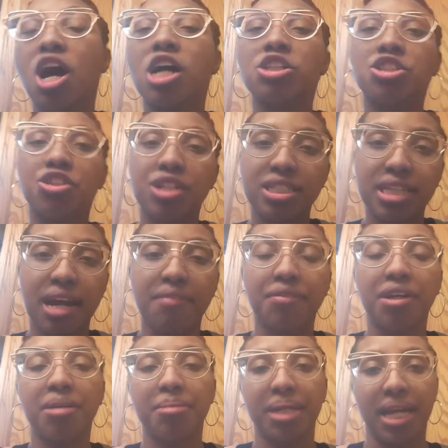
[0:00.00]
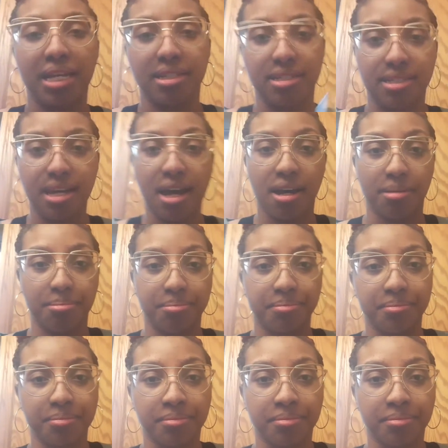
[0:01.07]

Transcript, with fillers: until it's time for him to get in the tub.